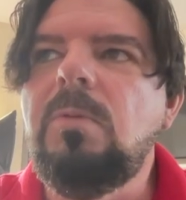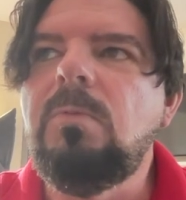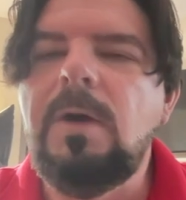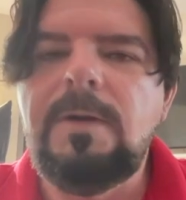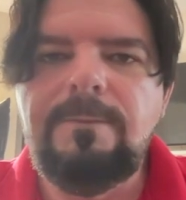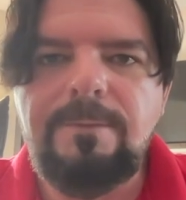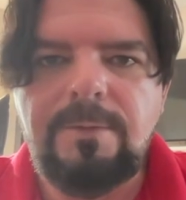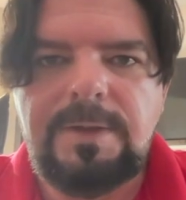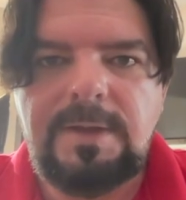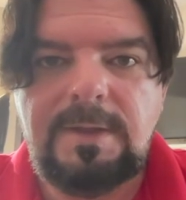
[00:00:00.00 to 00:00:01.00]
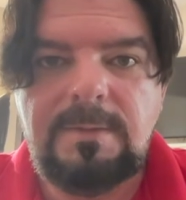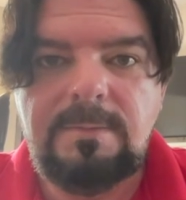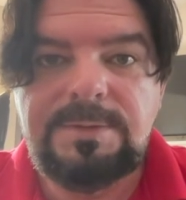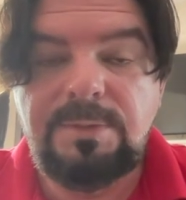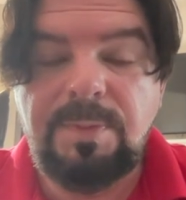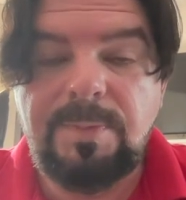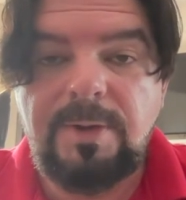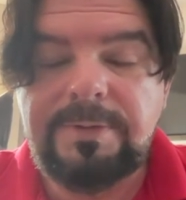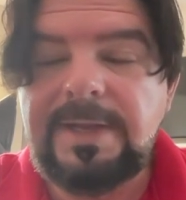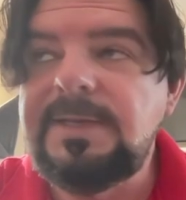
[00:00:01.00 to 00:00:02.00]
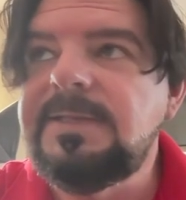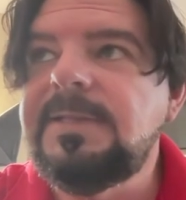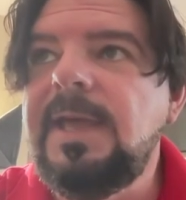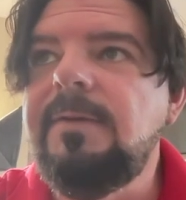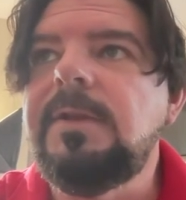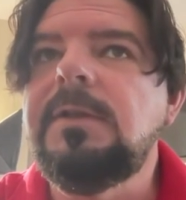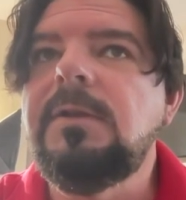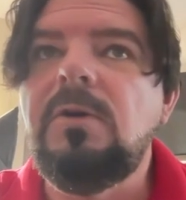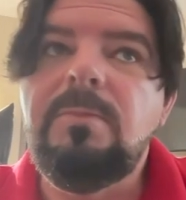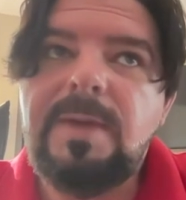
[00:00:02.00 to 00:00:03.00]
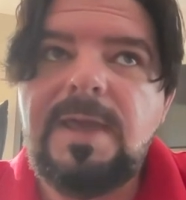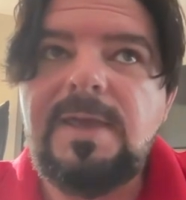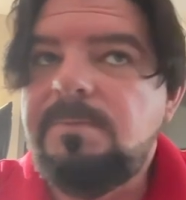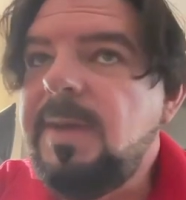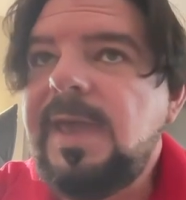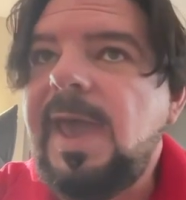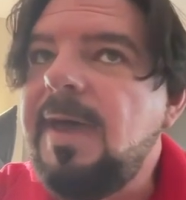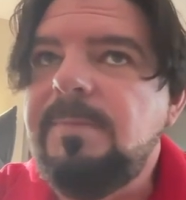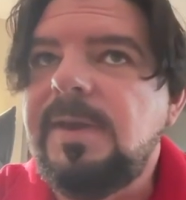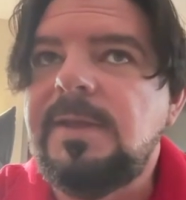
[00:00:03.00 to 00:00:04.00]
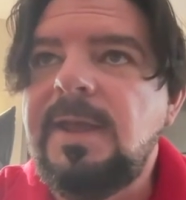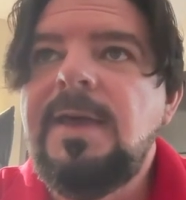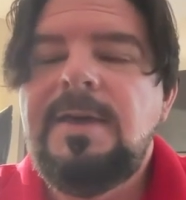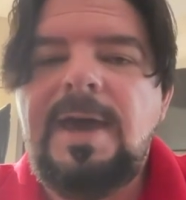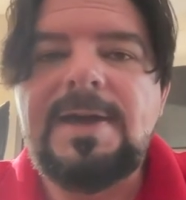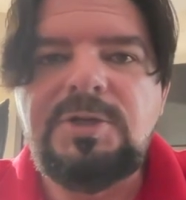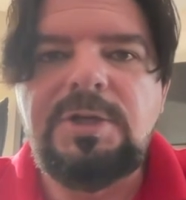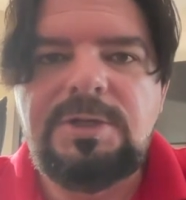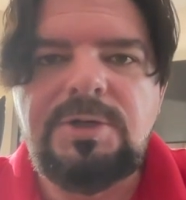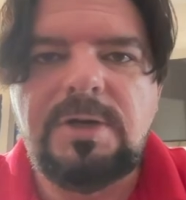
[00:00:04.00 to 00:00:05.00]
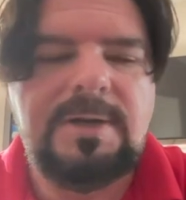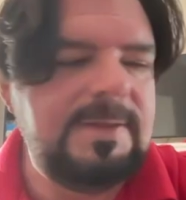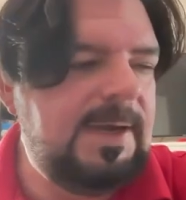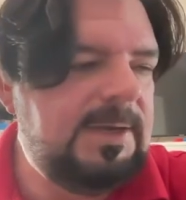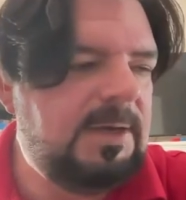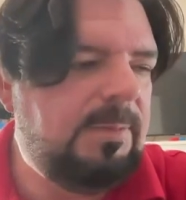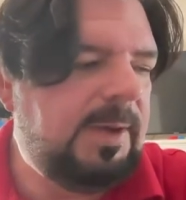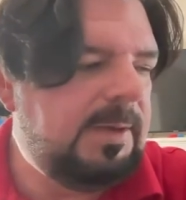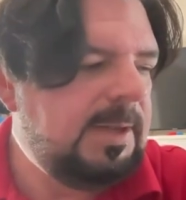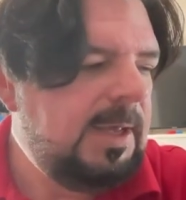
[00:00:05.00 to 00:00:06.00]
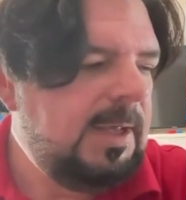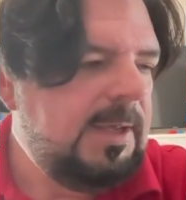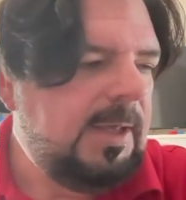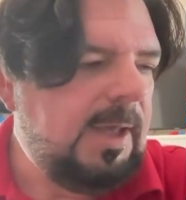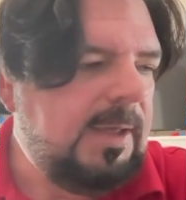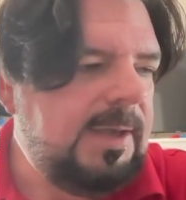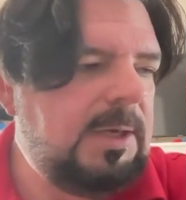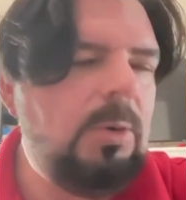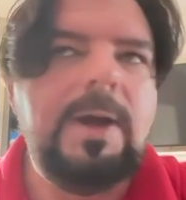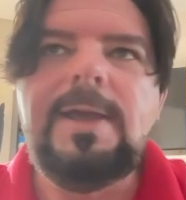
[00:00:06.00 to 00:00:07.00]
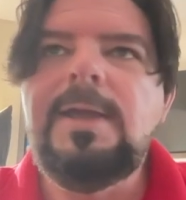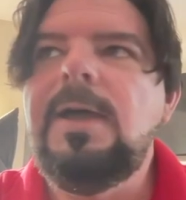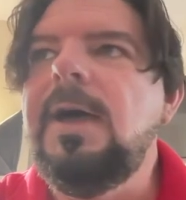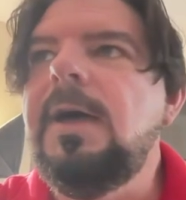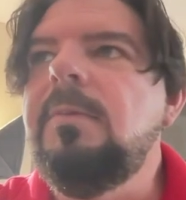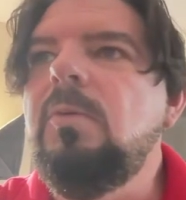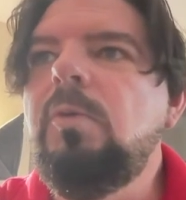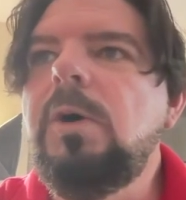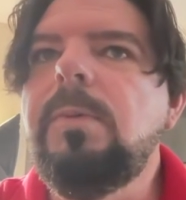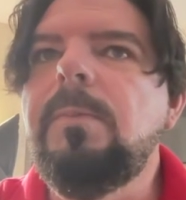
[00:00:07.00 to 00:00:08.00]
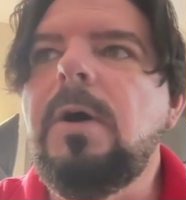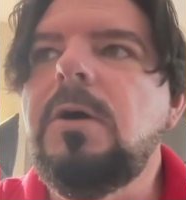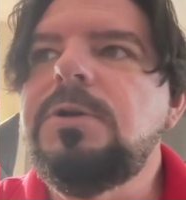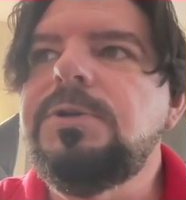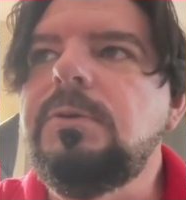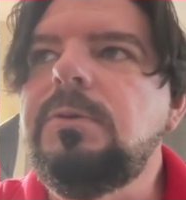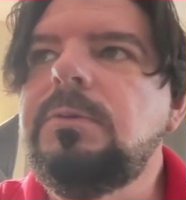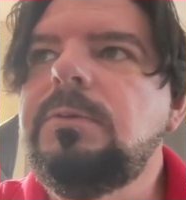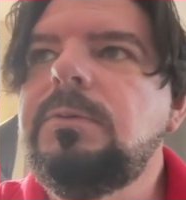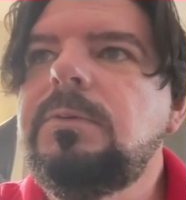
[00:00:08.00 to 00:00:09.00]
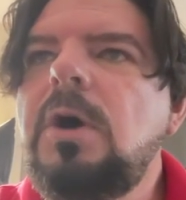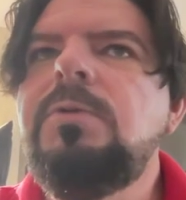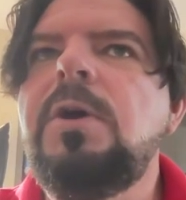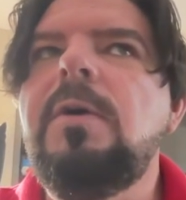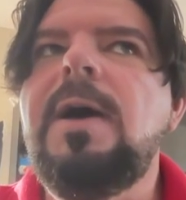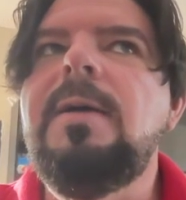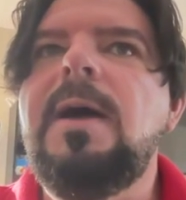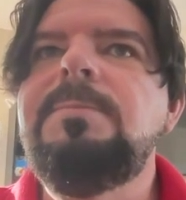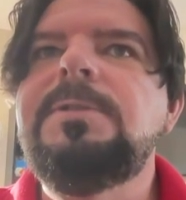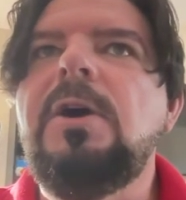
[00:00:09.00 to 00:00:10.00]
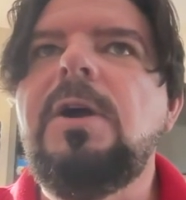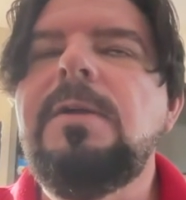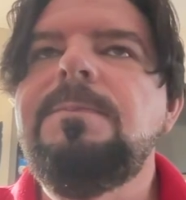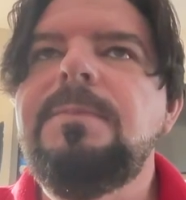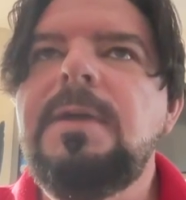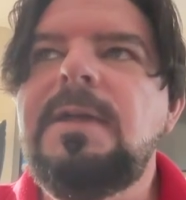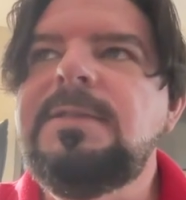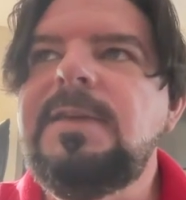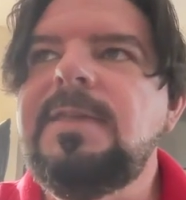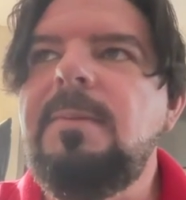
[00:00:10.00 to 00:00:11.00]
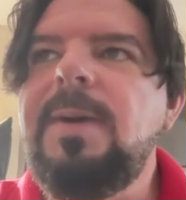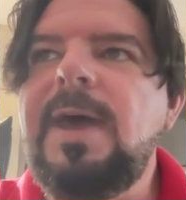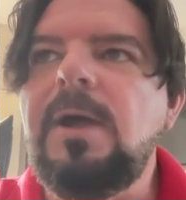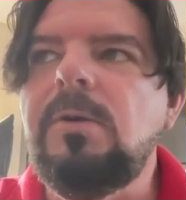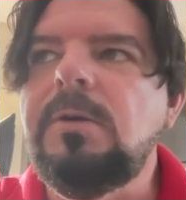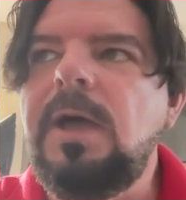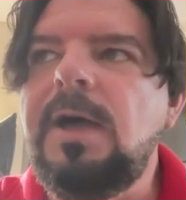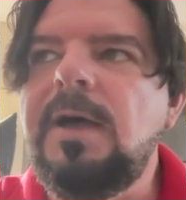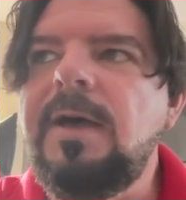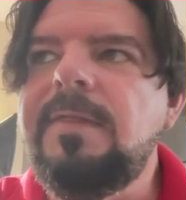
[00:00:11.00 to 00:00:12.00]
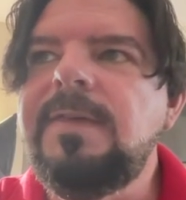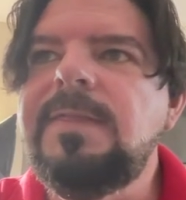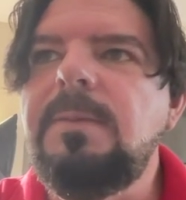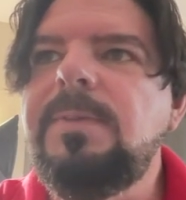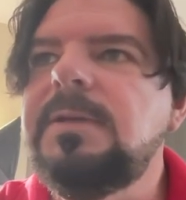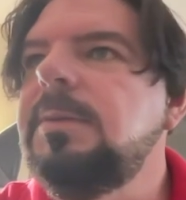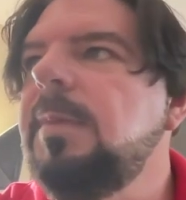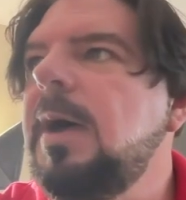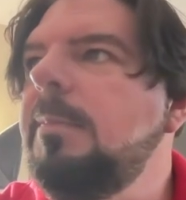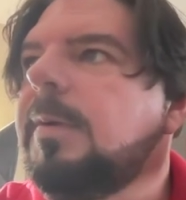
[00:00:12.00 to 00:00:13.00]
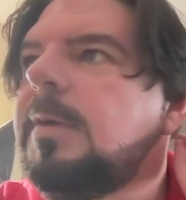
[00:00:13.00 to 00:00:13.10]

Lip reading: run for the Super Bowl in '87, or it may have been actually during that year. But anyway, Wilbur Marshall. Oh no, I'm sorry. I take that back. I think they picked him up